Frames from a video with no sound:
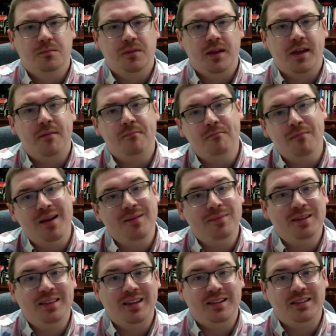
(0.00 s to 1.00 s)
And maybe
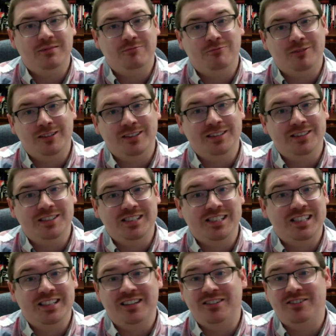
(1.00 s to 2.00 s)
they really just
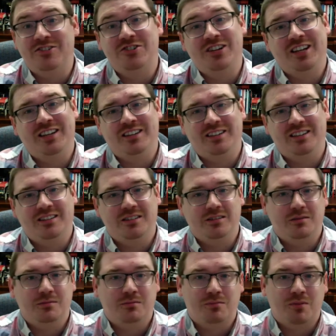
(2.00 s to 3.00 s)
didn't understand it.
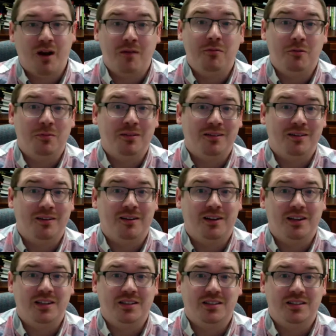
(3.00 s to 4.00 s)
Probably
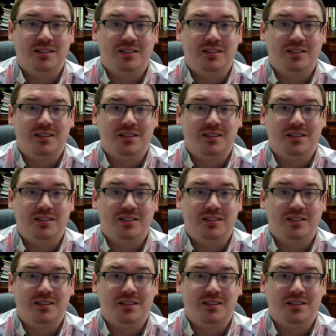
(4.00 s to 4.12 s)
not.